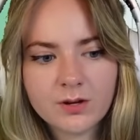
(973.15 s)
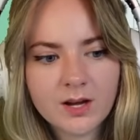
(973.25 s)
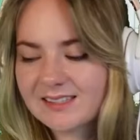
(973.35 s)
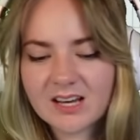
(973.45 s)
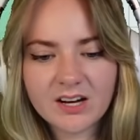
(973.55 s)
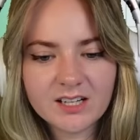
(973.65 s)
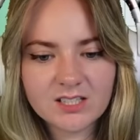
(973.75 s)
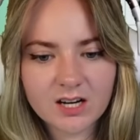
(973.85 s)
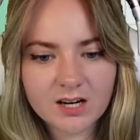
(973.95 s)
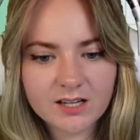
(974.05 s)
It's kind of
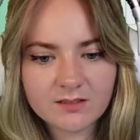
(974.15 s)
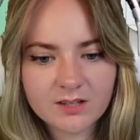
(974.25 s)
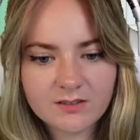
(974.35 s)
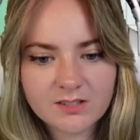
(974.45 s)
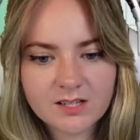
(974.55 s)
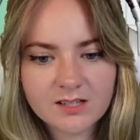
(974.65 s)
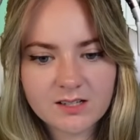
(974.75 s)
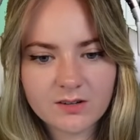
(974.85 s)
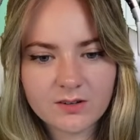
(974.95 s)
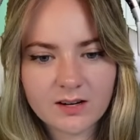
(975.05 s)
dark in Rival Stars.
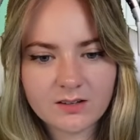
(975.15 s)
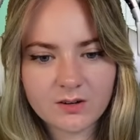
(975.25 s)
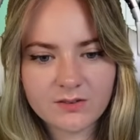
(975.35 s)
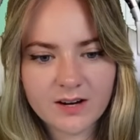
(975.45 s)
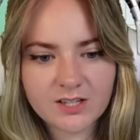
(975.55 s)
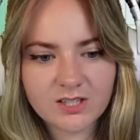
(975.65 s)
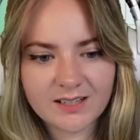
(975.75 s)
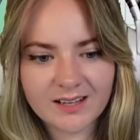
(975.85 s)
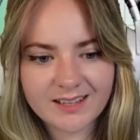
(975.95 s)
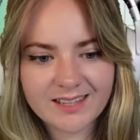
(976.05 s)
I don't know if I actually
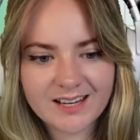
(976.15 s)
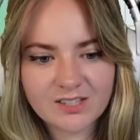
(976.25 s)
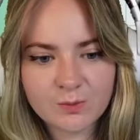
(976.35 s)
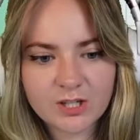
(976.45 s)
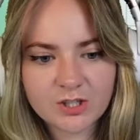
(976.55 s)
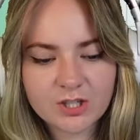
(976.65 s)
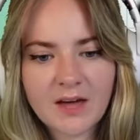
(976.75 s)
like that as much.